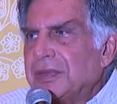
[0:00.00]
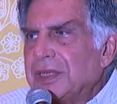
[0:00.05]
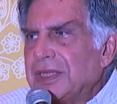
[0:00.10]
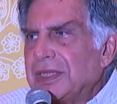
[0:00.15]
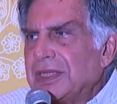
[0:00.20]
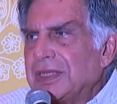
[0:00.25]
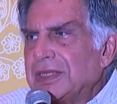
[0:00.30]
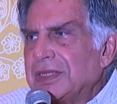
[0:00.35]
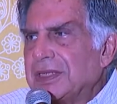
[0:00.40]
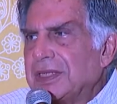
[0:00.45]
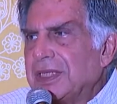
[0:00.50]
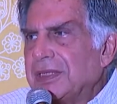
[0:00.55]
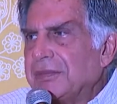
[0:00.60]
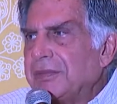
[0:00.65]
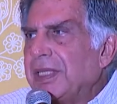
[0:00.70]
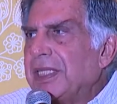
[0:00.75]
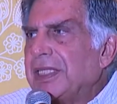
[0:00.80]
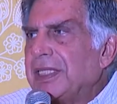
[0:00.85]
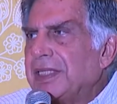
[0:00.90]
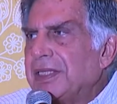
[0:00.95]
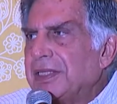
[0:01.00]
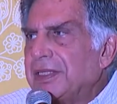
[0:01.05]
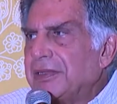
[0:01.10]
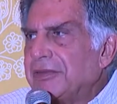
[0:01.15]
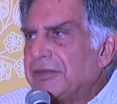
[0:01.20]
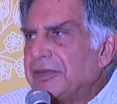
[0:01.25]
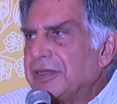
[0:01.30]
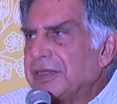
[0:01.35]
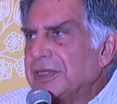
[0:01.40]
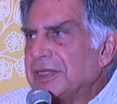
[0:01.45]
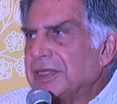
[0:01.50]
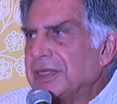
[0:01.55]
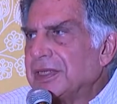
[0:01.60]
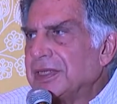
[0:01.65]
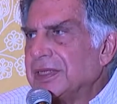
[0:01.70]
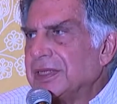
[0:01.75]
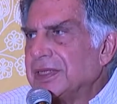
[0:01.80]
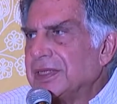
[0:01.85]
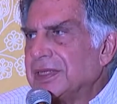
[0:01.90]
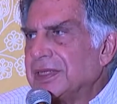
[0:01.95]
but instead making a difference
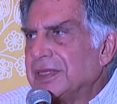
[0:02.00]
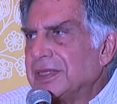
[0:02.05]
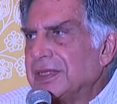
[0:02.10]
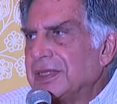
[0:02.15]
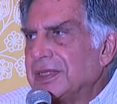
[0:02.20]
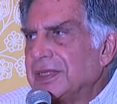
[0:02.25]
in